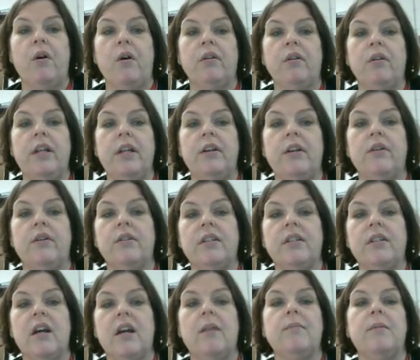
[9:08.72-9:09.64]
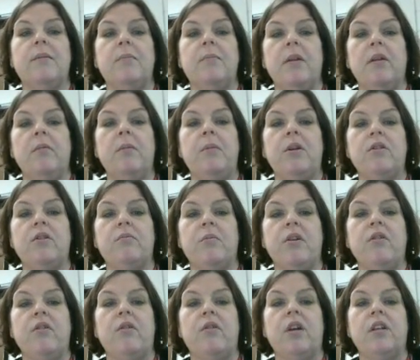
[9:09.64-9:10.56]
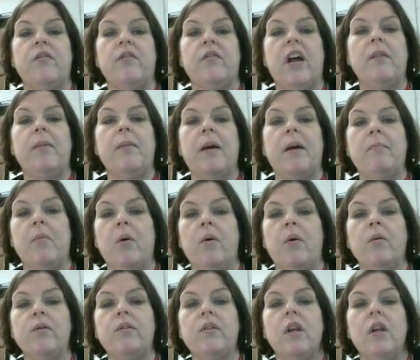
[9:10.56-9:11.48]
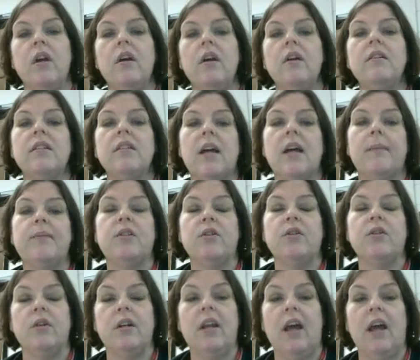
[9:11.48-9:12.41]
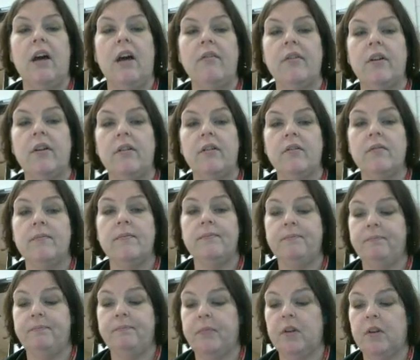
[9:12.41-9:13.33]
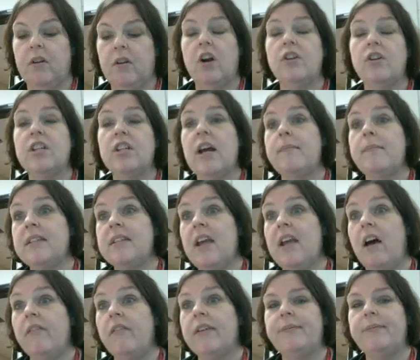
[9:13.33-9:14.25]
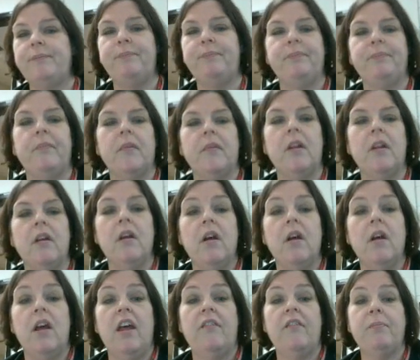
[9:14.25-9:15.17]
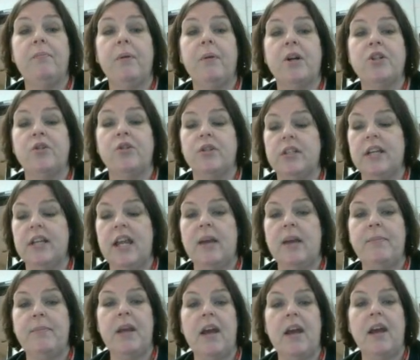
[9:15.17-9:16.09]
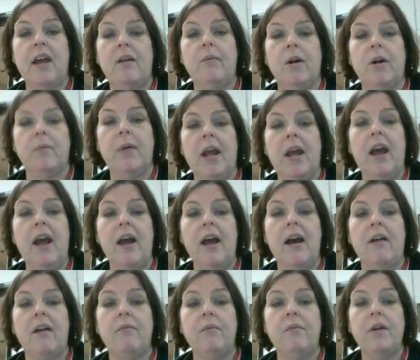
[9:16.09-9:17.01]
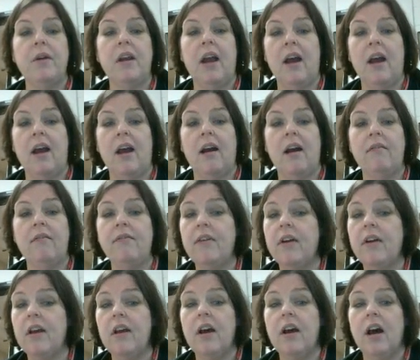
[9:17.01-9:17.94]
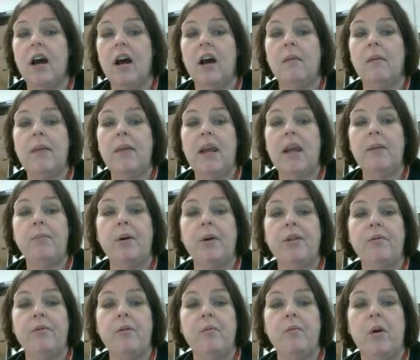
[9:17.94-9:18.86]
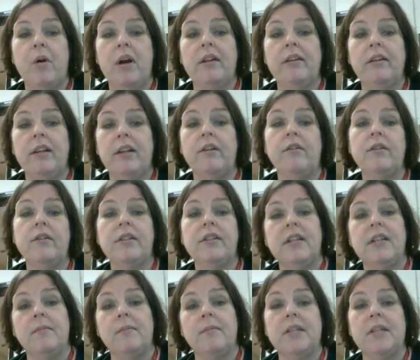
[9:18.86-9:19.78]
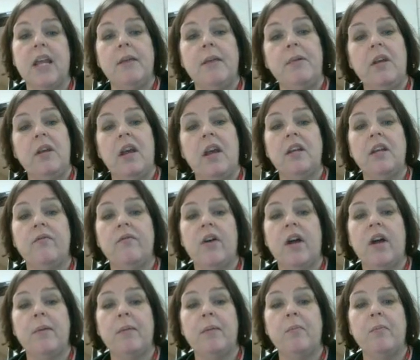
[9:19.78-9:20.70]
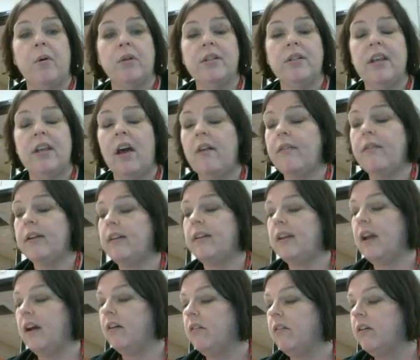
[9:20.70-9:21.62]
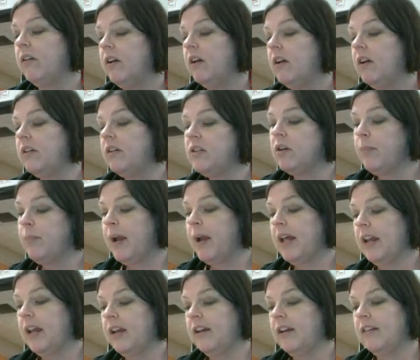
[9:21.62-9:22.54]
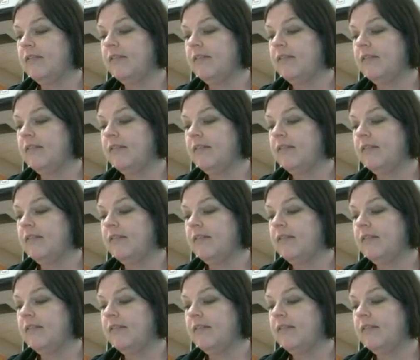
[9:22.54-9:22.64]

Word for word: liters times millimeters of mercury divided by moles times degree Kelvin, or times Kelvin. If pressure is in kPa, what do we have? We have um, 8.31 liters times kPa divided by moles Kelvin. Now, don't panic.